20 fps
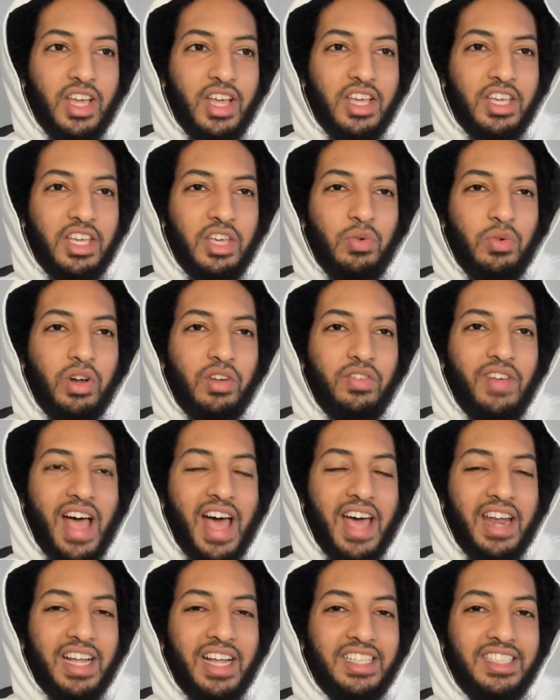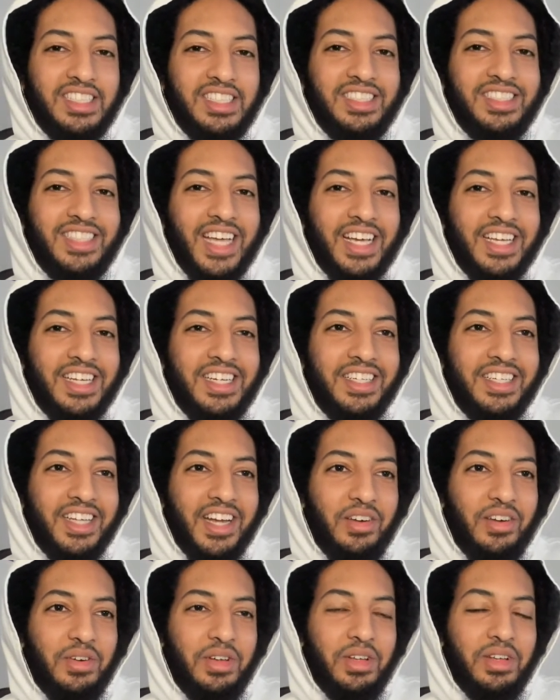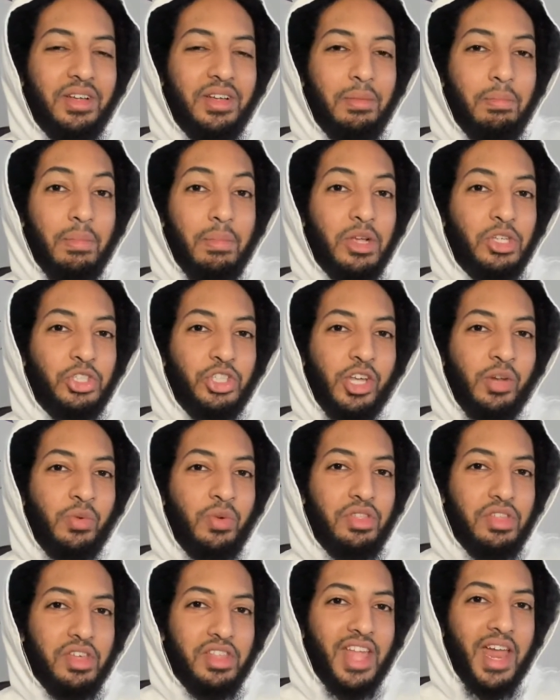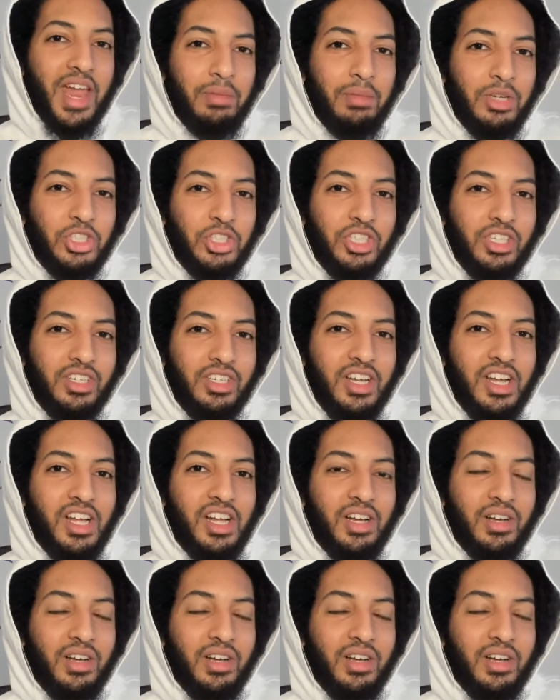he would have had a secondary mission within mission